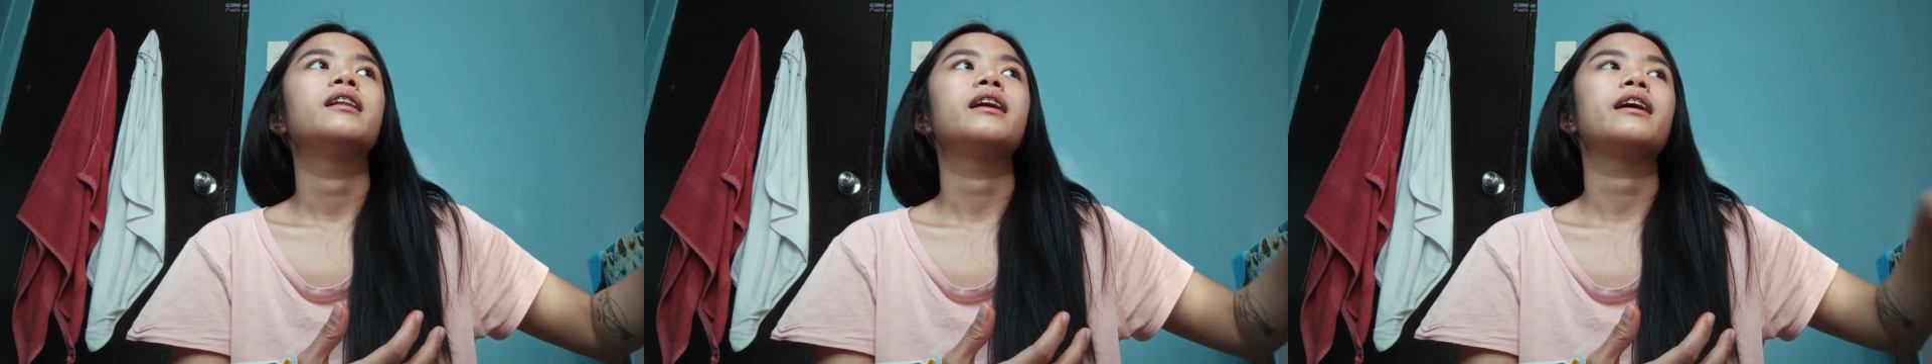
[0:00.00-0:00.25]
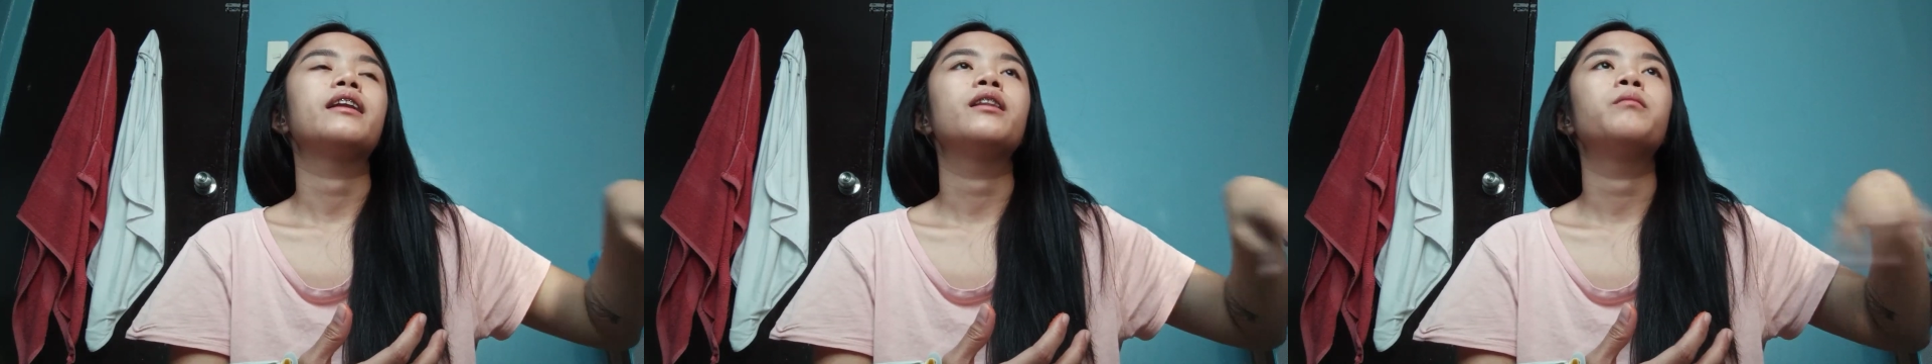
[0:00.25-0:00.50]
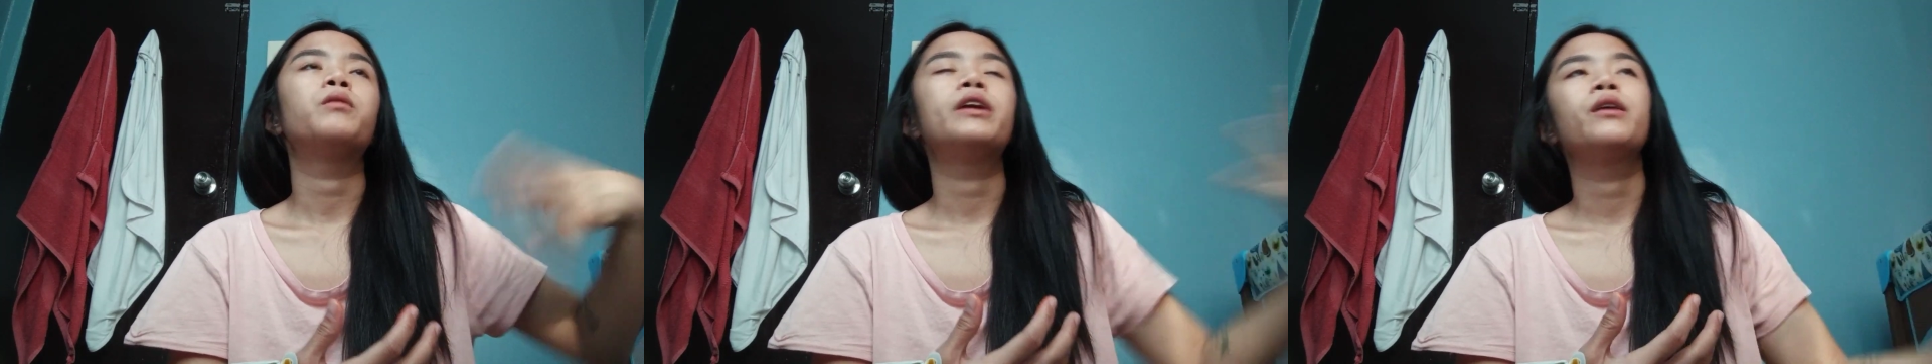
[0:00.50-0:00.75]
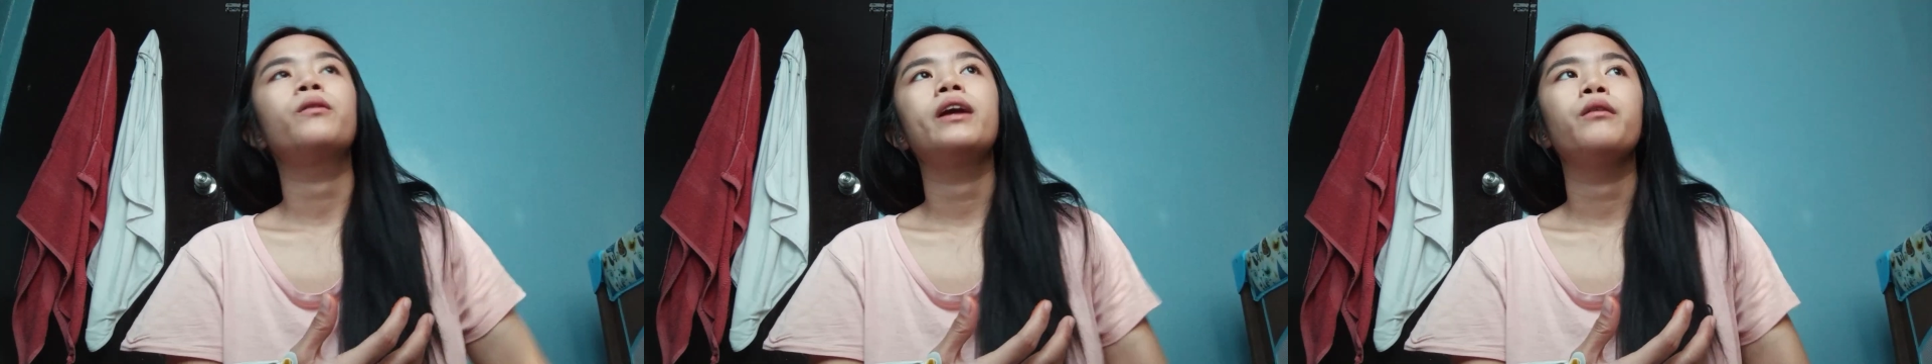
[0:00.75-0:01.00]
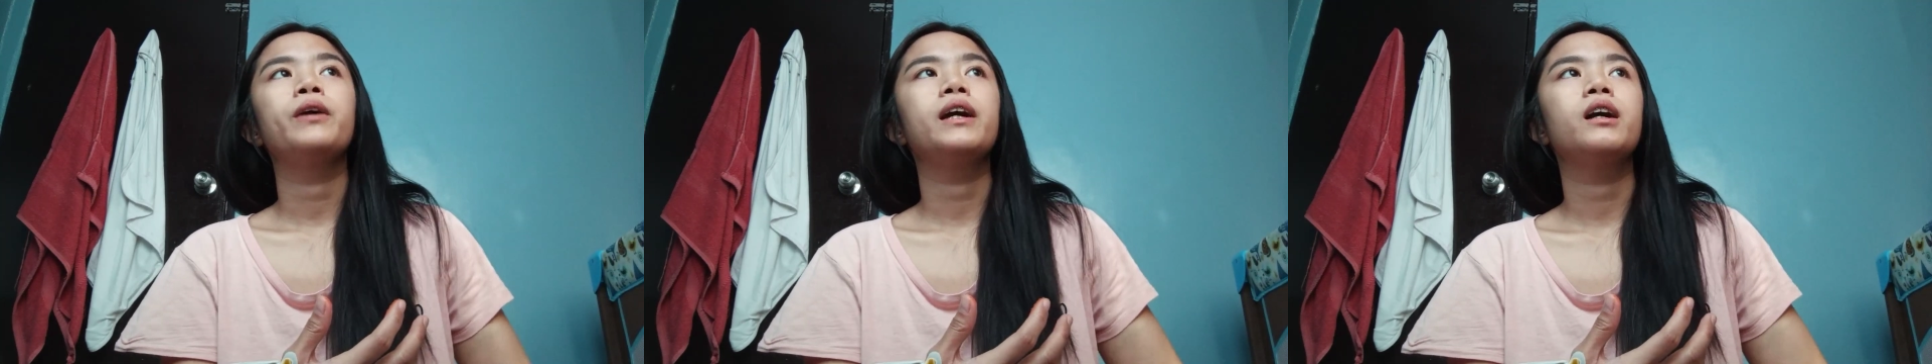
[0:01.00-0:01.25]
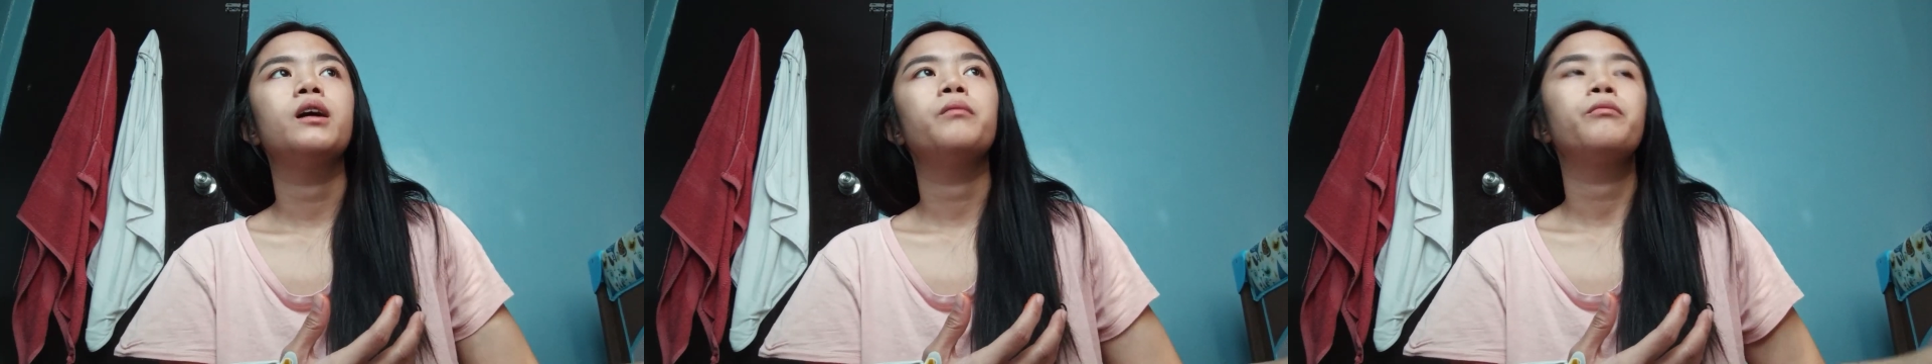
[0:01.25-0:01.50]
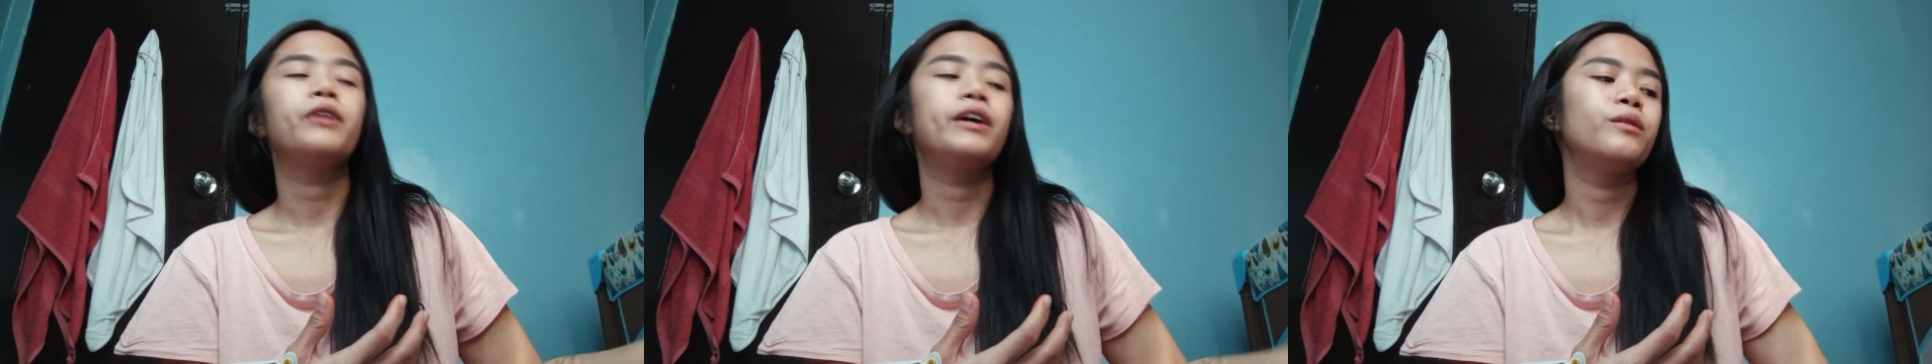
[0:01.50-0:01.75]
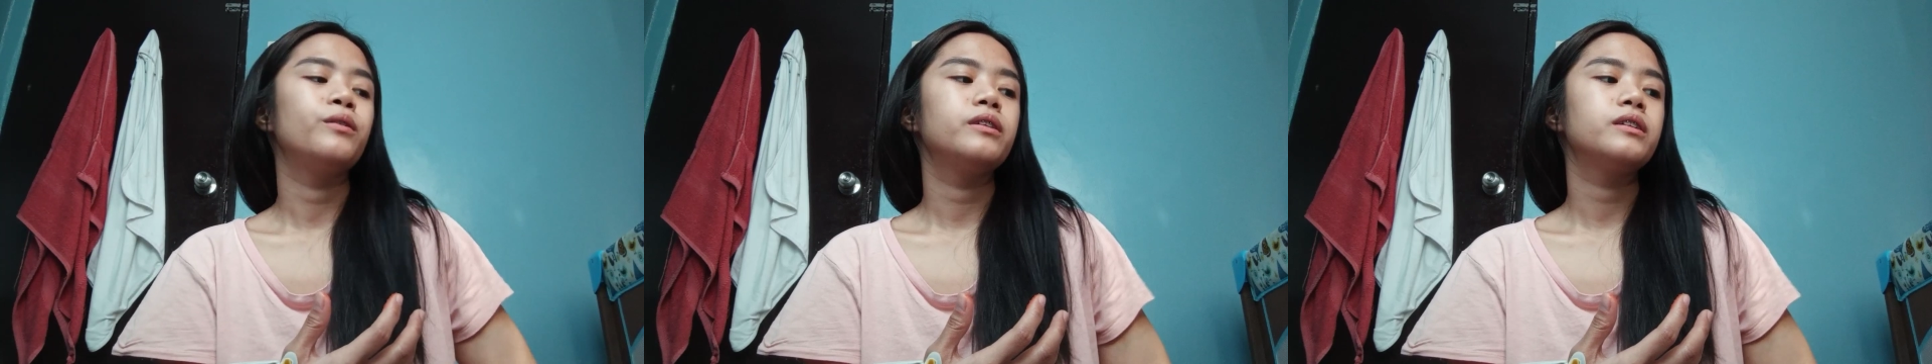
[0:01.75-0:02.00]
Like, in the morning when I wake up, I
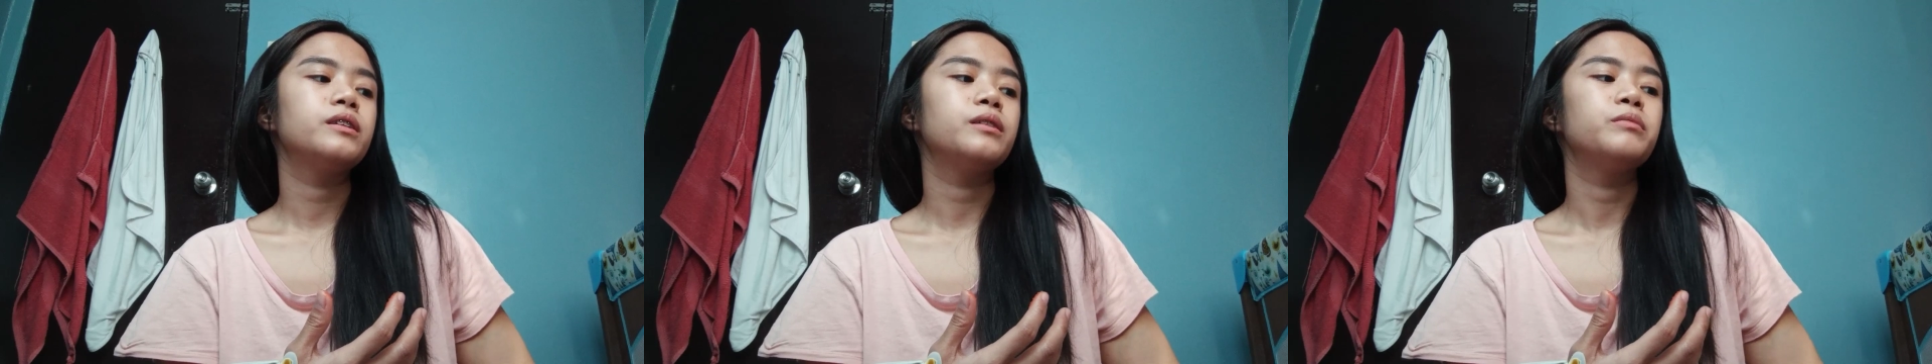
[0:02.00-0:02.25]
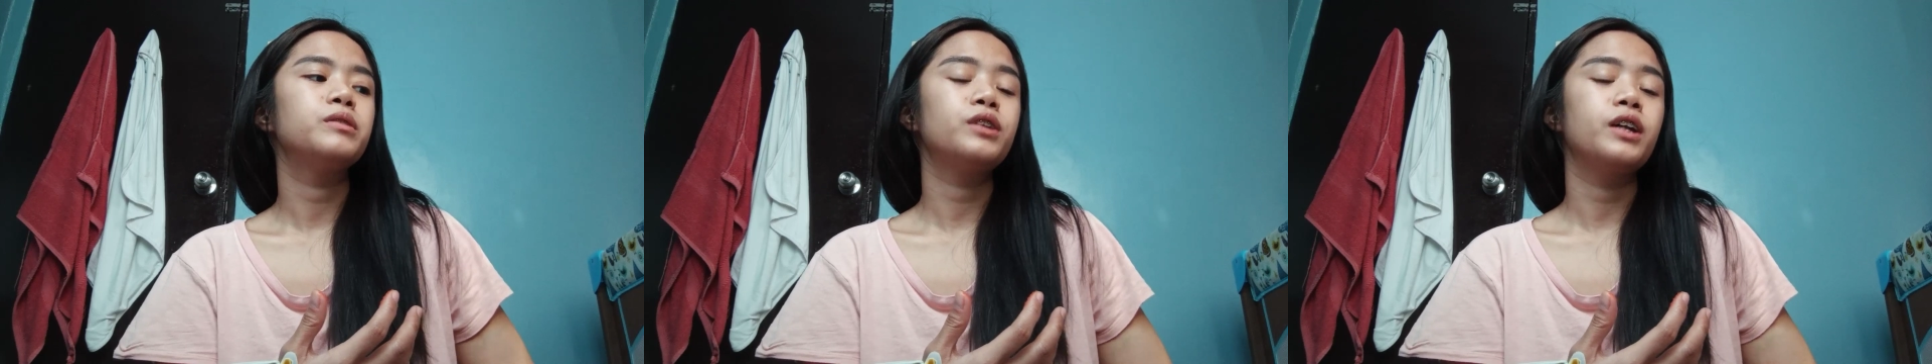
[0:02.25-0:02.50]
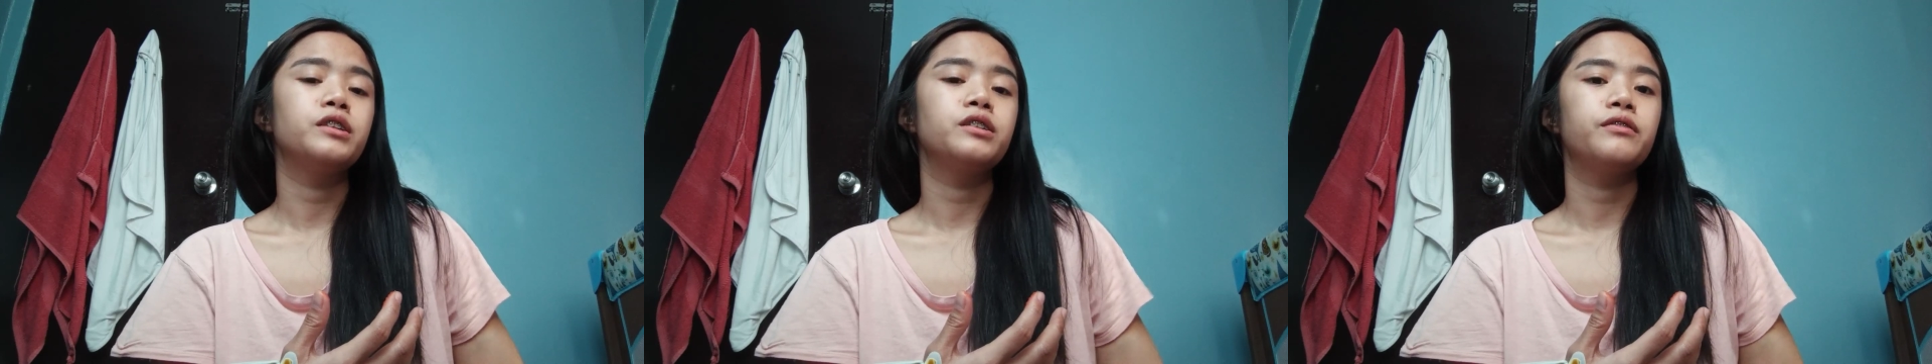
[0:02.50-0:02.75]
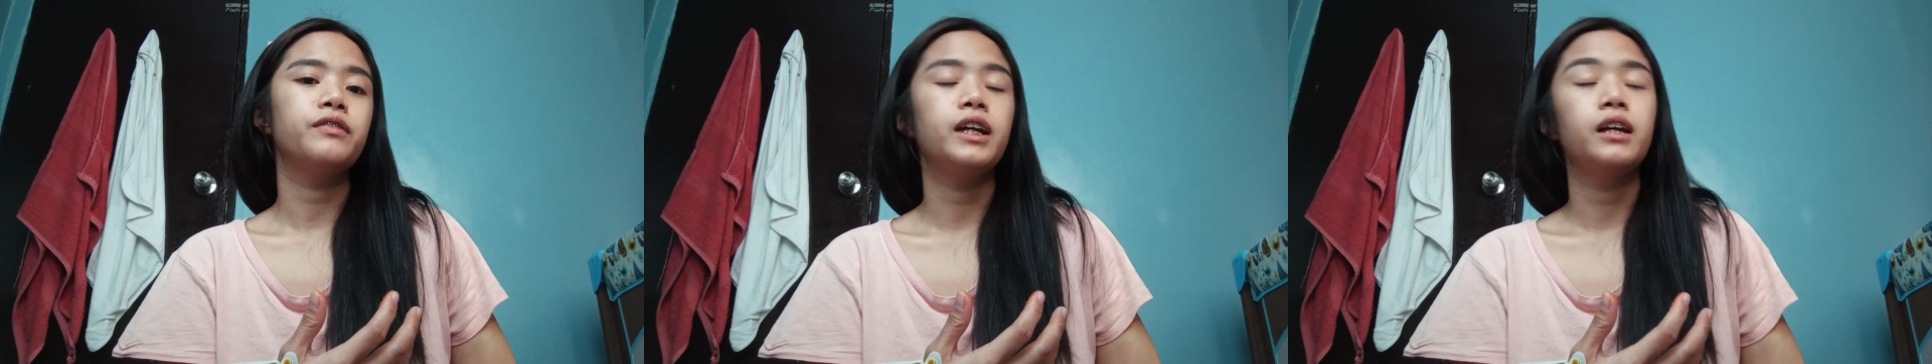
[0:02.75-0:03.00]
notice some strands of